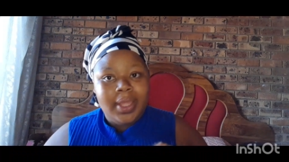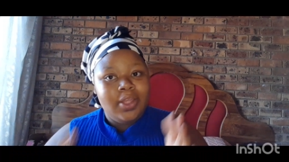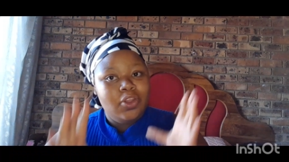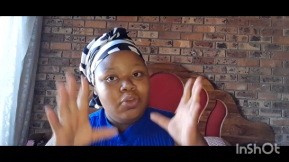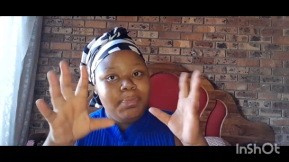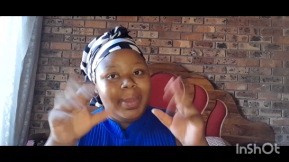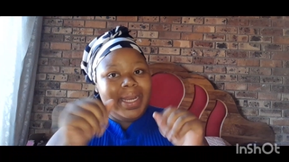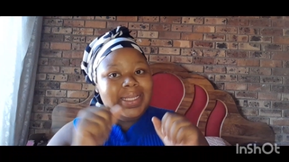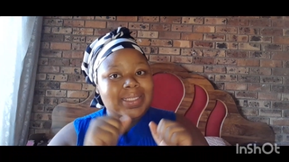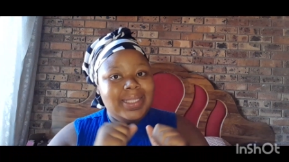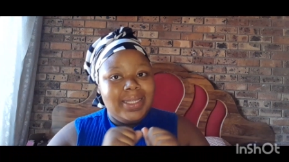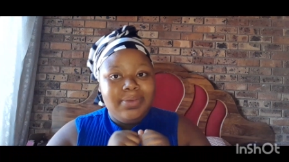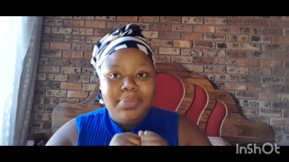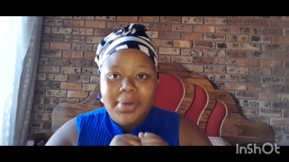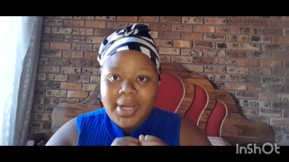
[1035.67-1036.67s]
you better
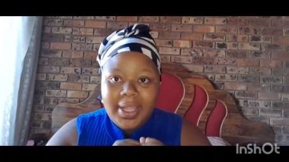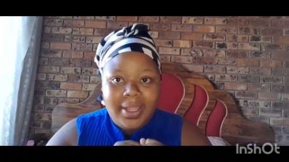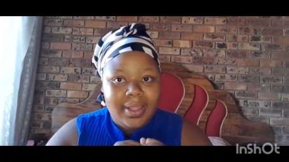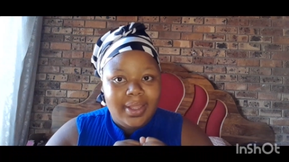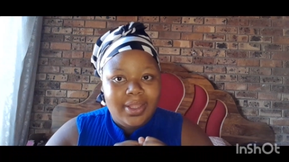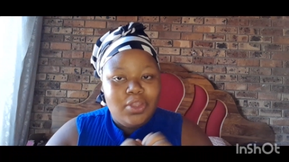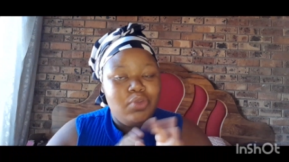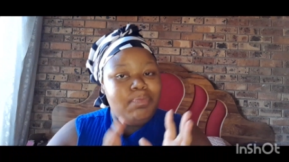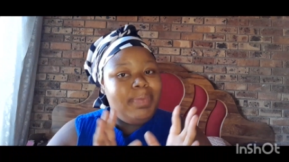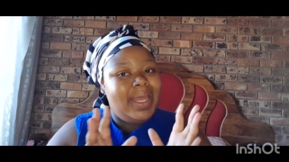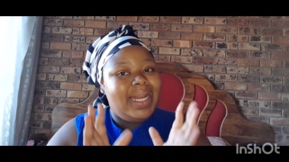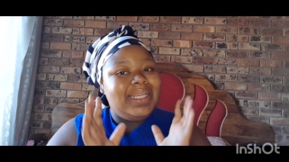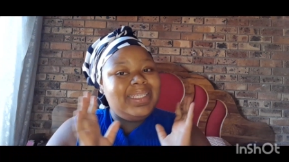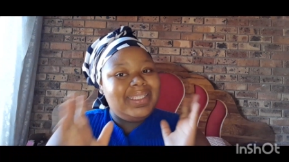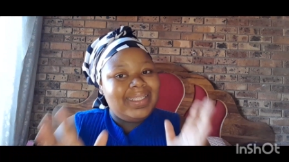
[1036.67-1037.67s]
start praying. You
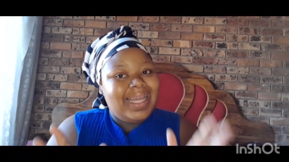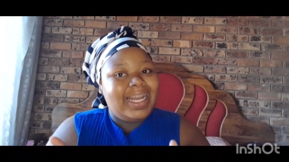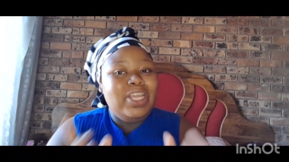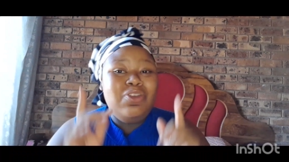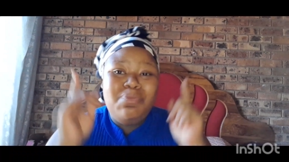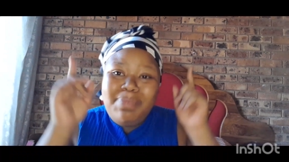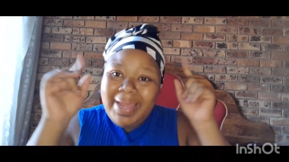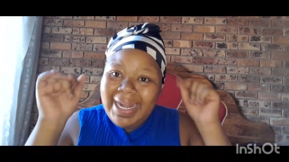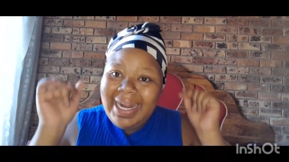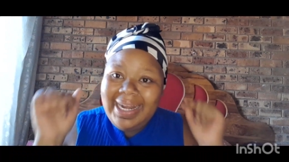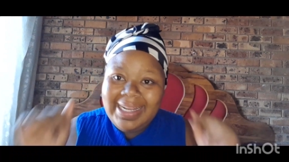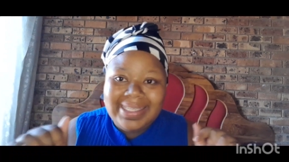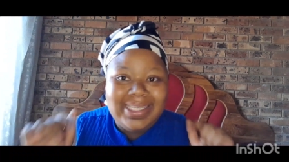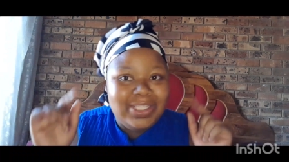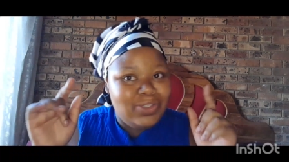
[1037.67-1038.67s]
better
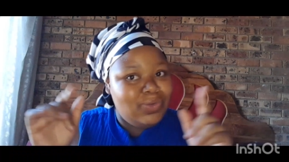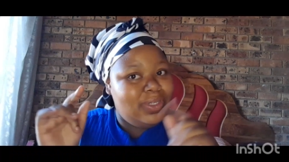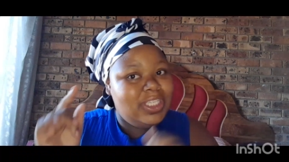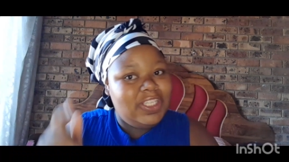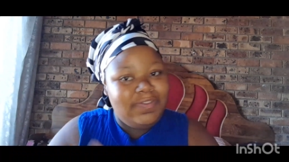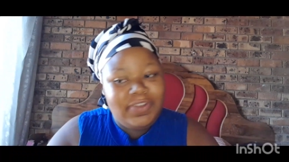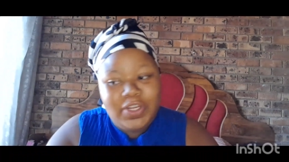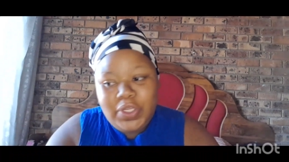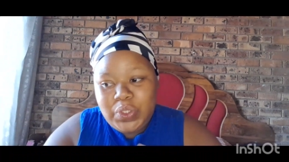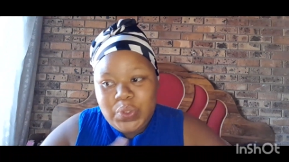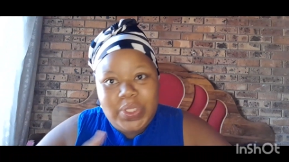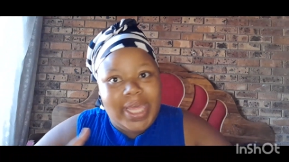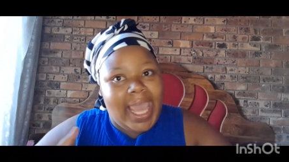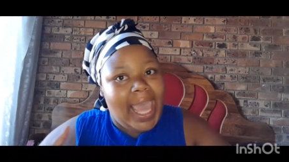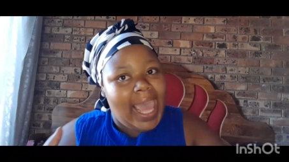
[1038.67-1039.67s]
listen to this video to
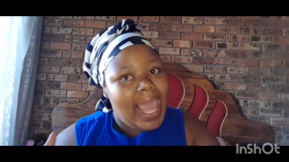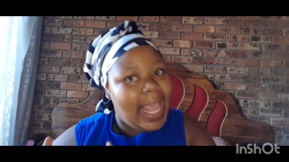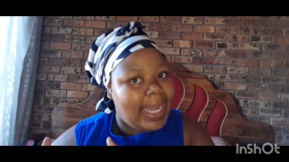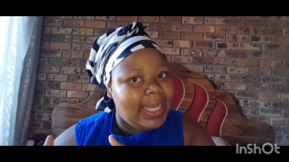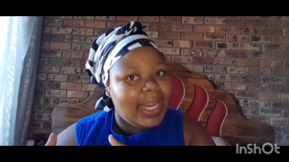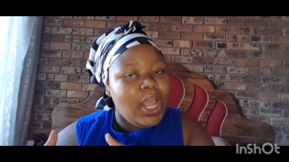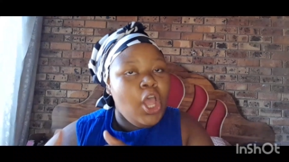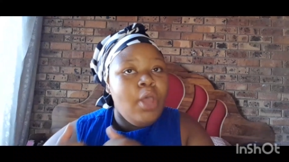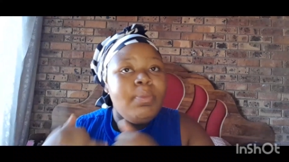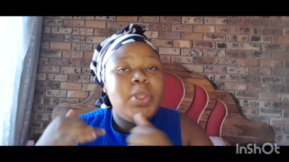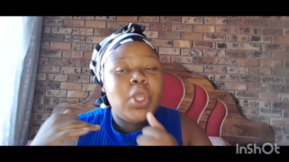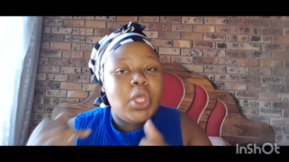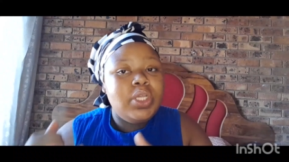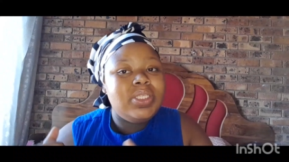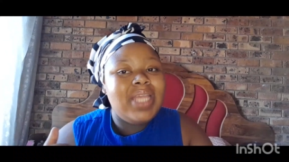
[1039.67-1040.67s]
the end,
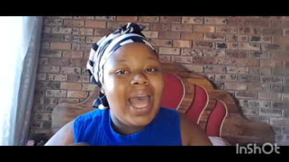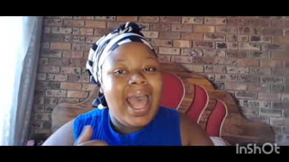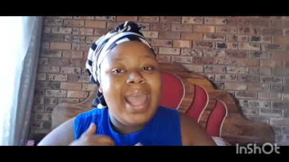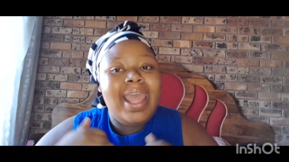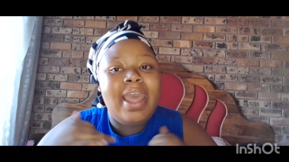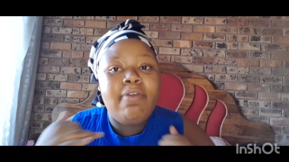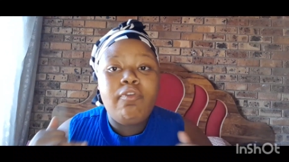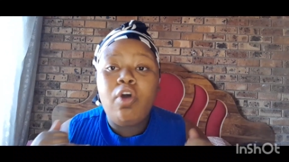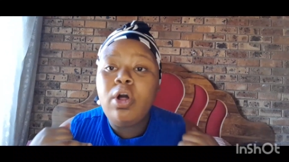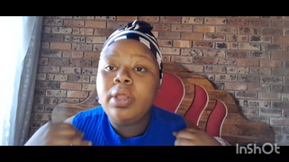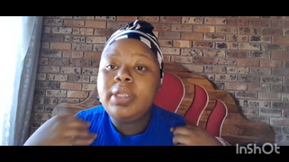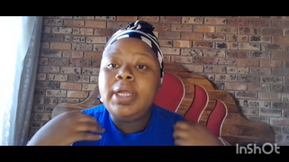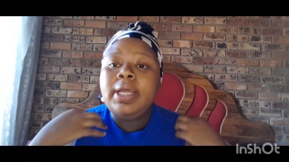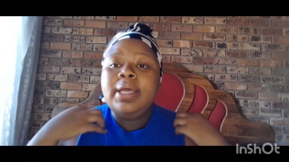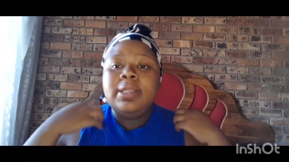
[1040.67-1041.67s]
because I have all
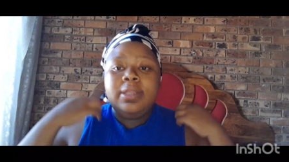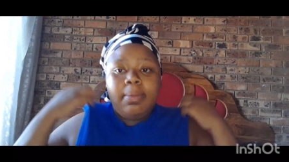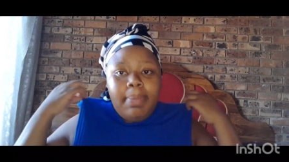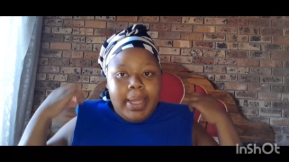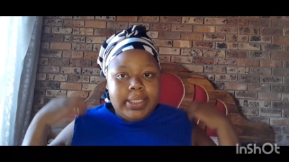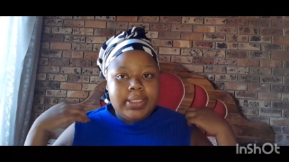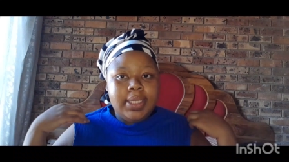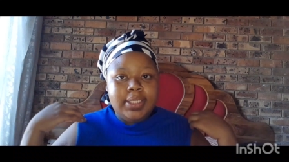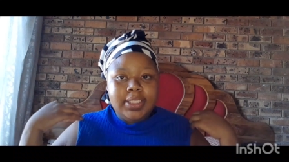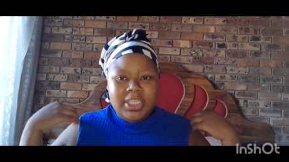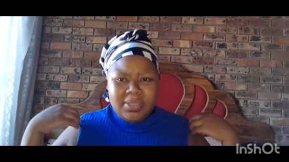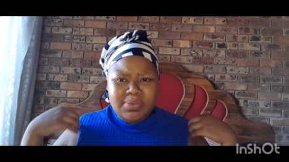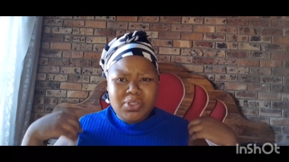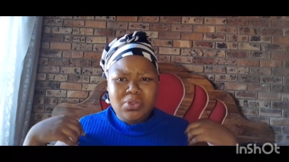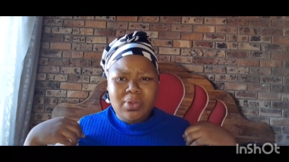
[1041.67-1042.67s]
the best
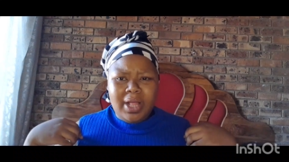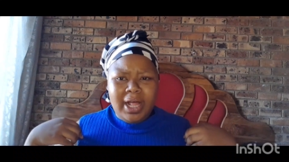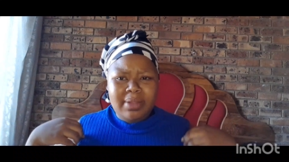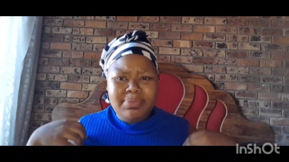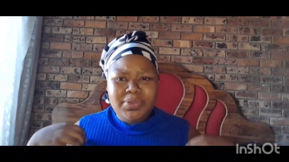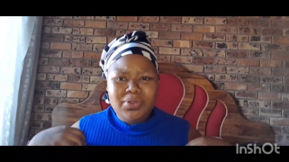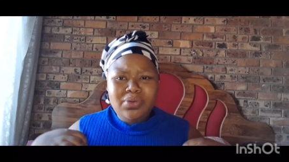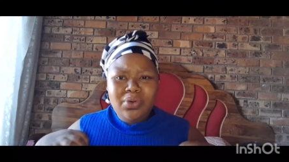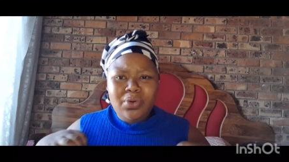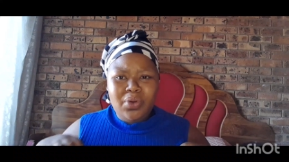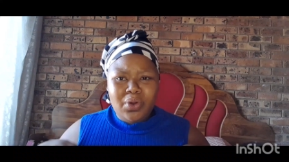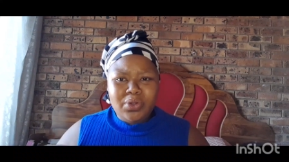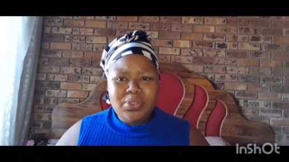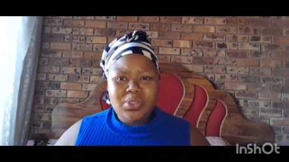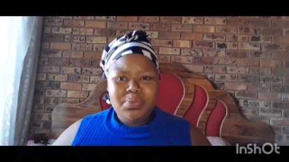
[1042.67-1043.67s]
tips to help you
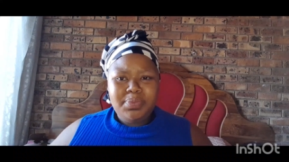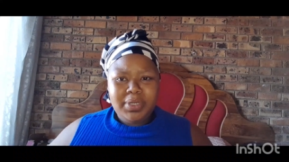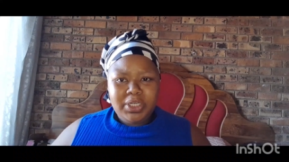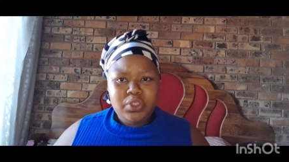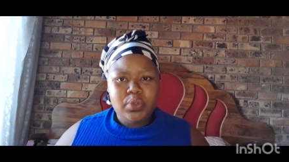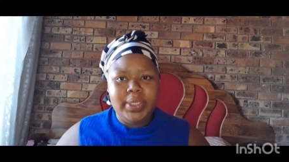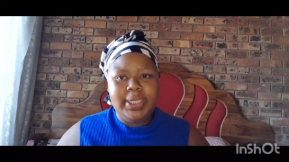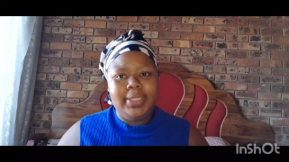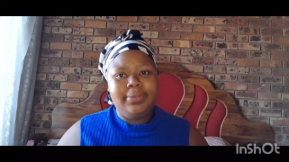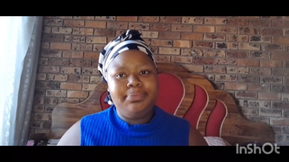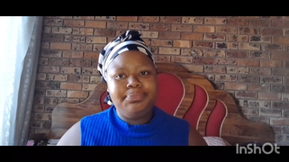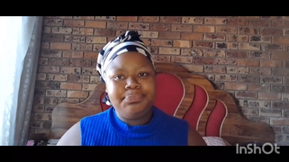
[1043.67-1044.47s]
grow spiritually.